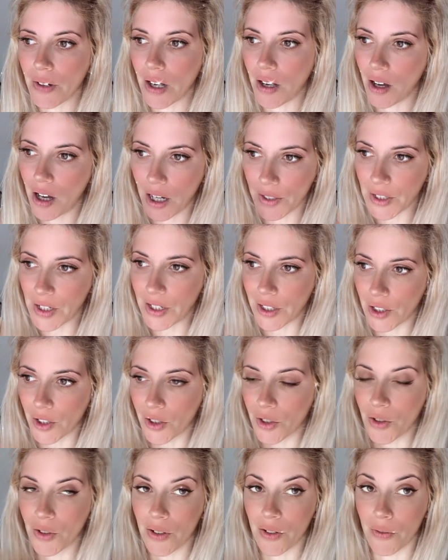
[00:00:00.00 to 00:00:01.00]
on
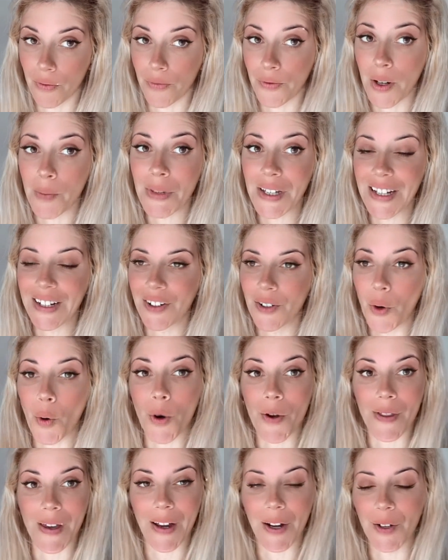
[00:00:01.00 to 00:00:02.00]
here, from here
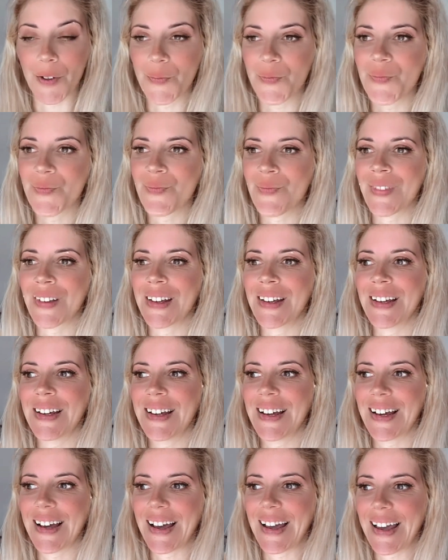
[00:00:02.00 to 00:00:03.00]
or there.
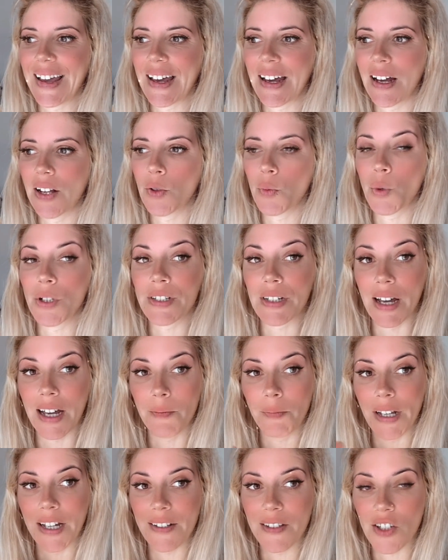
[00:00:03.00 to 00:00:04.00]
And when
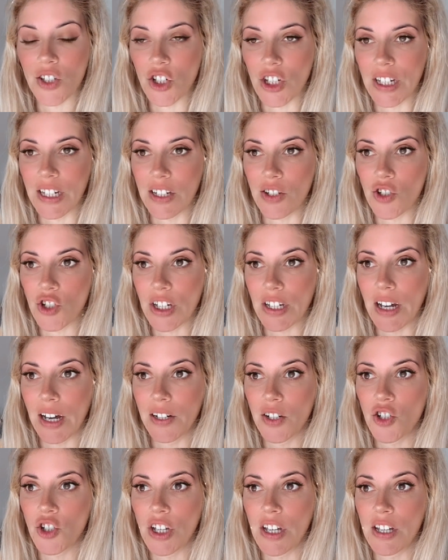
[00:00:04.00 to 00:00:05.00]
timelines change, it kind
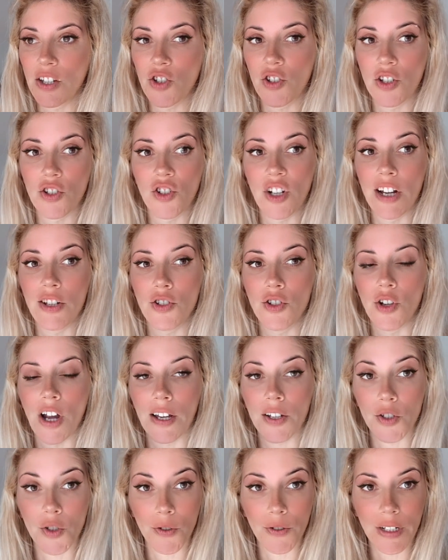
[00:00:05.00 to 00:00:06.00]
of changed the
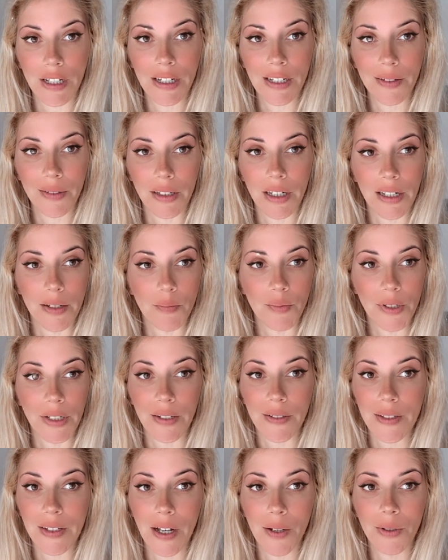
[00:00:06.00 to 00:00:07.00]
trajectory, I can't
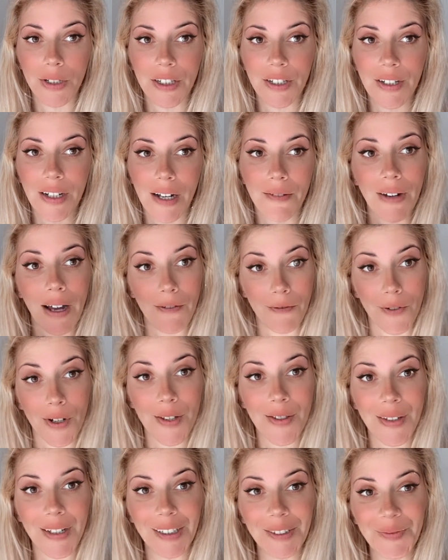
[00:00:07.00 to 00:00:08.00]
pronounce that word, of
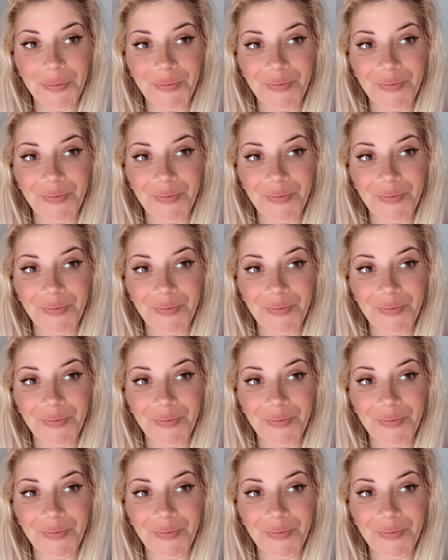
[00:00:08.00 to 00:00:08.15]
everything.